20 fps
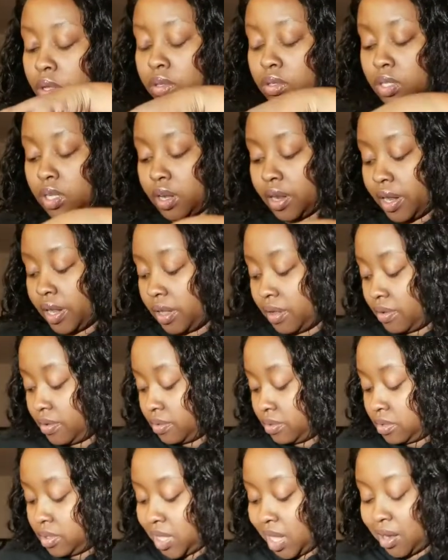Sorry,
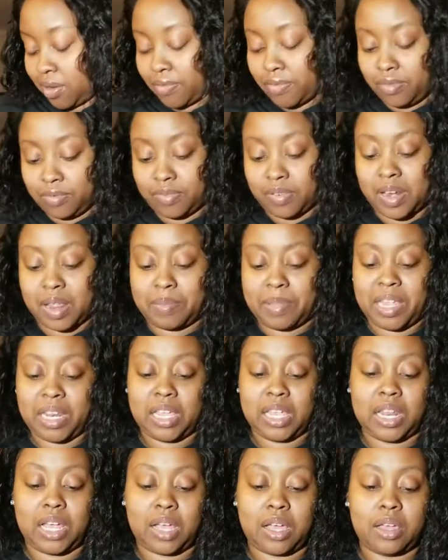styrofoam from that
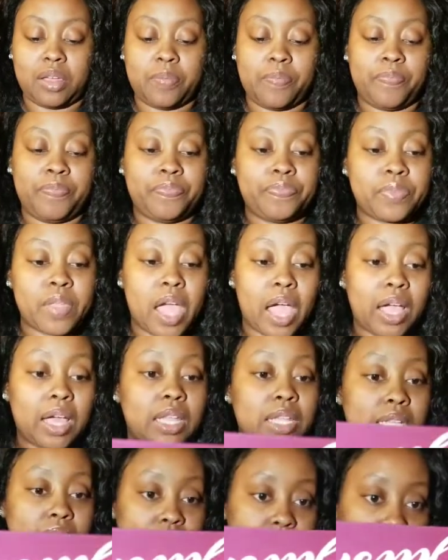mannequin I cut. I
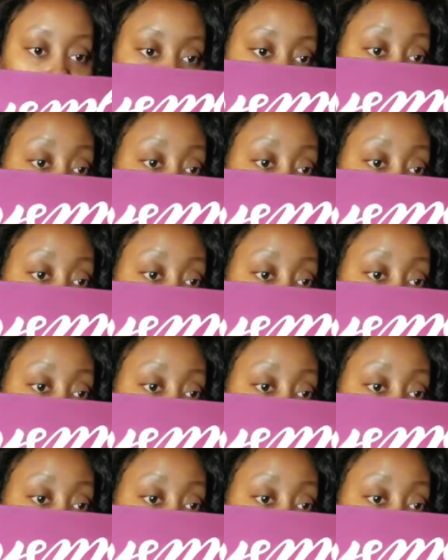can legit